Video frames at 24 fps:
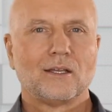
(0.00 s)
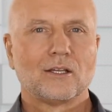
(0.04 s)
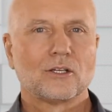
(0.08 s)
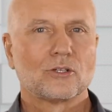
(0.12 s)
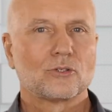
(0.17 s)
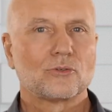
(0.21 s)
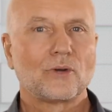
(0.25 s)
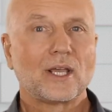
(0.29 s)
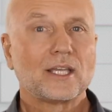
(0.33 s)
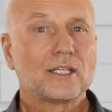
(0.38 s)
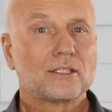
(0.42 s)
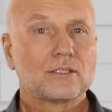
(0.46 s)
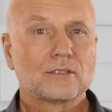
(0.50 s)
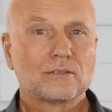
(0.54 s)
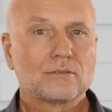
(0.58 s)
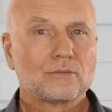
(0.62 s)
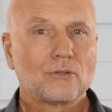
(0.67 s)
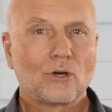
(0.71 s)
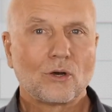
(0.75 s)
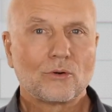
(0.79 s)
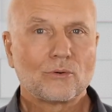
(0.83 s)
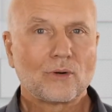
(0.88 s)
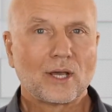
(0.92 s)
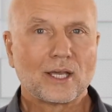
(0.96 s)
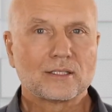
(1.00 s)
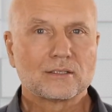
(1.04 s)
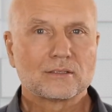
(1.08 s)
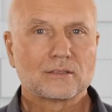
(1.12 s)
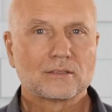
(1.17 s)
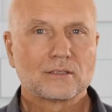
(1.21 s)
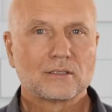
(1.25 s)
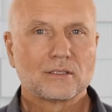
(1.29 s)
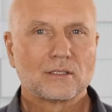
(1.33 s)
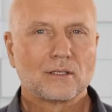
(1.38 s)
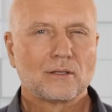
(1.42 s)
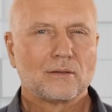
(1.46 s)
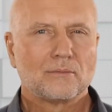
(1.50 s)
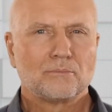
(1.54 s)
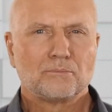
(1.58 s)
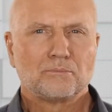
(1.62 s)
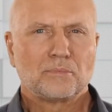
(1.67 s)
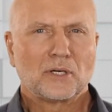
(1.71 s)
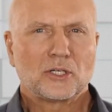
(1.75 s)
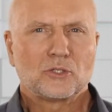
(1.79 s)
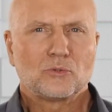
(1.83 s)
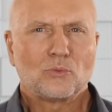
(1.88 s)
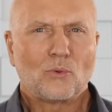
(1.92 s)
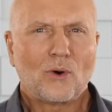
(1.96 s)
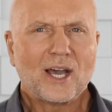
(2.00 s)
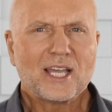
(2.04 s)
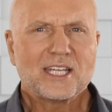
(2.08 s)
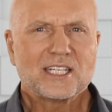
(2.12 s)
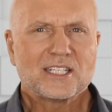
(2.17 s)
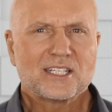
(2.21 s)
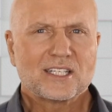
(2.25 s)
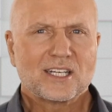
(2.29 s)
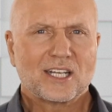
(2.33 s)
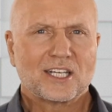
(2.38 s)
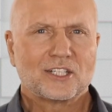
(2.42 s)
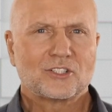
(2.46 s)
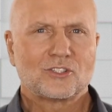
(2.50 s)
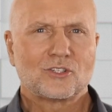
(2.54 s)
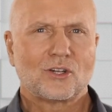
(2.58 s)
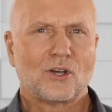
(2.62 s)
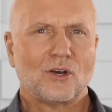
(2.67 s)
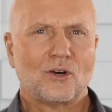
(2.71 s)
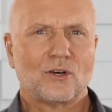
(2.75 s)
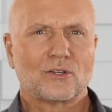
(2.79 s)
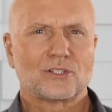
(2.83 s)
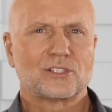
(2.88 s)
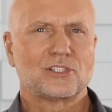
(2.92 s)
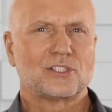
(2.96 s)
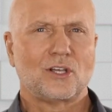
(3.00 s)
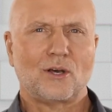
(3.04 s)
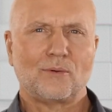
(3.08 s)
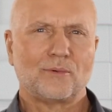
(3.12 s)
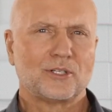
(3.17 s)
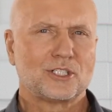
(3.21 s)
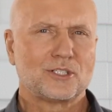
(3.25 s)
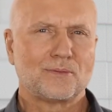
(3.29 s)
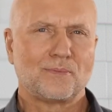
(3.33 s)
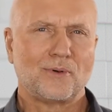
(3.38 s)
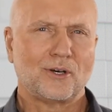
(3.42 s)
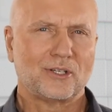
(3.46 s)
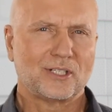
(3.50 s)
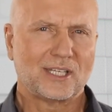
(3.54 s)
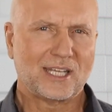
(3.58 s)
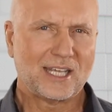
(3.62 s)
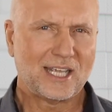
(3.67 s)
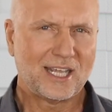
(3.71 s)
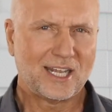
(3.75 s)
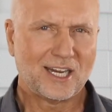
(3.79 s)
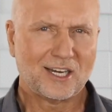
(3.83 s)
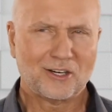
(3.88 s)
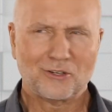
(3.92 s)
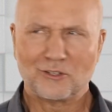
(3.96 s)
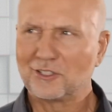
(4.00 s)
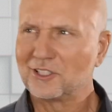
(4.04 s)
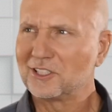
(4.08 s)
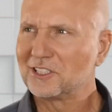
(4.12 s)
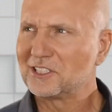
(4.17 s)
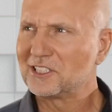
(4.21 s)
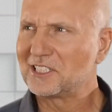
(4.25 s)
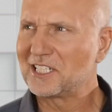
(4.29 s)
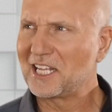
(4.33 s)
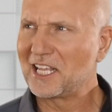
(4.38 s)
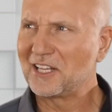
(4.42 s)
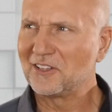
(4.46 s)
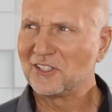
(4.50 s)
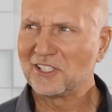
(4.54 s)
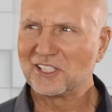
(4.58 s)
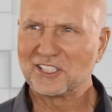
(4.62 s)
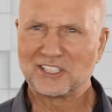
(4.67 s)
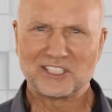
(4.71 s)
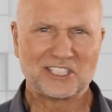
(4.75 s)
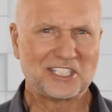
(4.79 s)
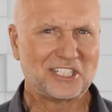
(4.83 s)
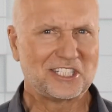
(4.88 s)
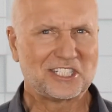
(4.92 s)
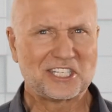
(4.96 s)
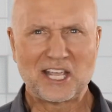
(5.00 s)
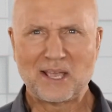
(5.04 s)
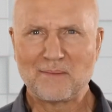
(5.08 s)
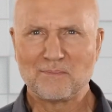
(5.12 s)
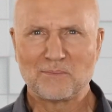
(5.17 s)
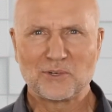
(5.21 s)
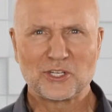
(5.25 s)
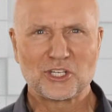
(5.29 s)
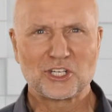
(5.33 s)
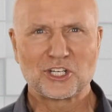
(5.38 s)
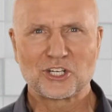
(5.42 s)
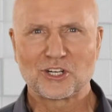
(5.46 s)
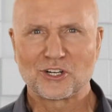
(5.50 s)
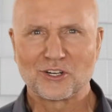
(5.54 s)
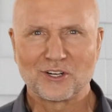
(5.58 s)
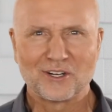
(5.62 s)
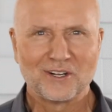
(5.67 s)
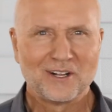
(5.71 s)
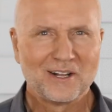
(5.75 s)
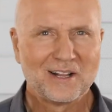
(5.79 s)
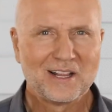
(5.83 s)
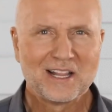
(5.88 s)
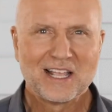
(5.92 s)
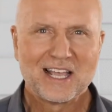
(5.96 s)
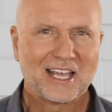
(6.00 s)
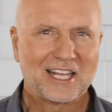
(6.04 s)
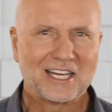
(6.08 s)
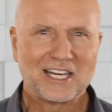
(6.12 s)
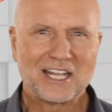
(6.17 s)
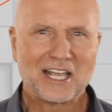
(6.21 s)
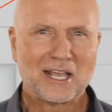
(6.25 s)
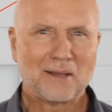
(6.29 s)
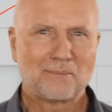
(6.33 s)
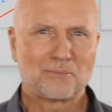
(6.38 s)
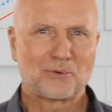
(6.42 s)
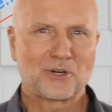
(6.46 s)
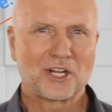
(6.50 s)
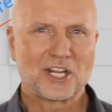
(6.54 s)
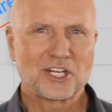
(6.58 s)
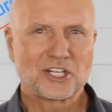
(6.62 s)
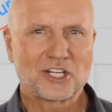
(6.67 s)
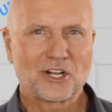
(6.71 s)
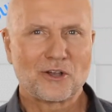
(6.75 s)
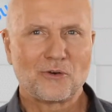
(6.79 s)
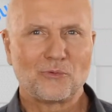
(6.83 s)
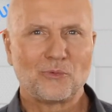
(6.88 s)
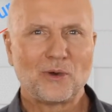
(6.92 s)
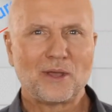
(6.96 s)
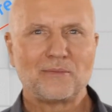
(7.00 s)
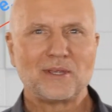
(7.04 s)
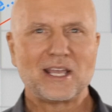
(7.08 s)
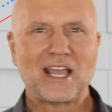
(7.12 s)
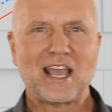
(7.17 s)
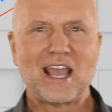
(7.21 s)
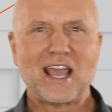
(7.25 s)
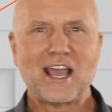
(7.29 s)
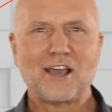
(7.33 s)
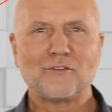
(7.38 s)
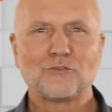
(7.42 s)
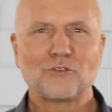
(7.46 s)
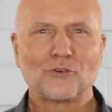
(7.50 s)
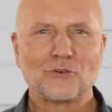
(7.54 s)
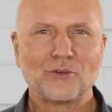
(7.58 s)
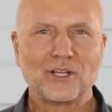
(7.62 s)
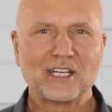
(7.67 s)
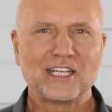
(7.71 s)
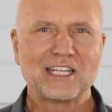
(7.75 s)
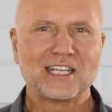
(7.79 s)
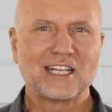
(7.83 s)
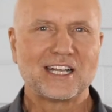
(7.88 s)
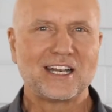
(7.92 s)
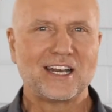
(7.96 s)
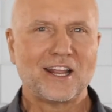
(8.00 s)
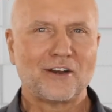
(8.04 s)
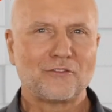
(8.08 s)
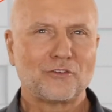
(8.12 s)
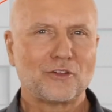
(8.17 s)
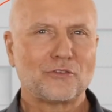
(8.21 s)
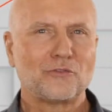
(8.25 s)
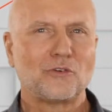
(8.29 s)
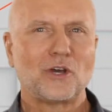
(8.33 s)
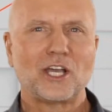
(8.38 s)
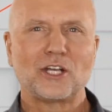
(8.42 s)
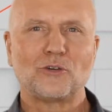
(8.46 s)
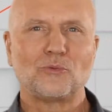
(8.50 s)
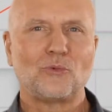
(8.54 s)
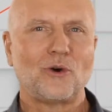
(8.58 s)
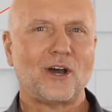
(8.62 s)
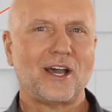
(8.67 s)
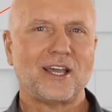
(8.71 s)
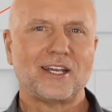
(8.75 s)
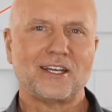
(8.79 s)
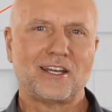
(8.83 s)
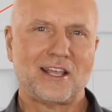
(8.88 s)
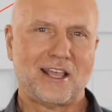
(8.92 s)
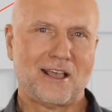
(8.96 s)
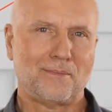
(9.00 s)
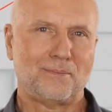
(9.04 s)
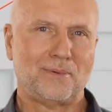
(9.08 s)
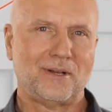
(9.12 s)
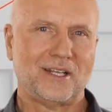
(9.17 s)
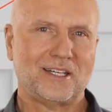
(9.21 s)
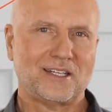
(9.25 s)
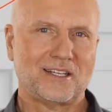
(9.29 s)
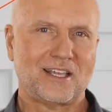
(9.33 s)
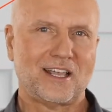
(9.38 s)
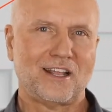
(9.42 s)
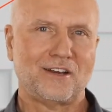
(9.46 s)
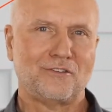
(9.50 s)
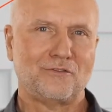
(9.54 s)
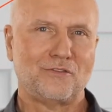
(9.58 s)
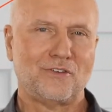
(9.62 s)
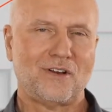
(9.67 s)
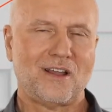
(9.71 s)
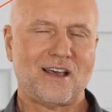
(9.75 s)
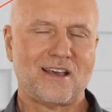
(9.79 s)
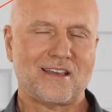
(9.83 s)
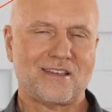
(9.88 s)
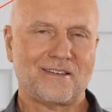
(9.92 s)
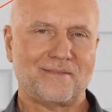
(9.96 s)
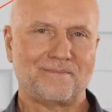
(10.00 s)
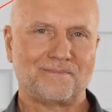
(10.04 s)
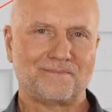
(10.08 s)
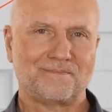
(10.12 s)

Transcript: Great, all right. But why did I talk so much about air, density, temperature and air pressure when we have already clarified why an airplane can fly?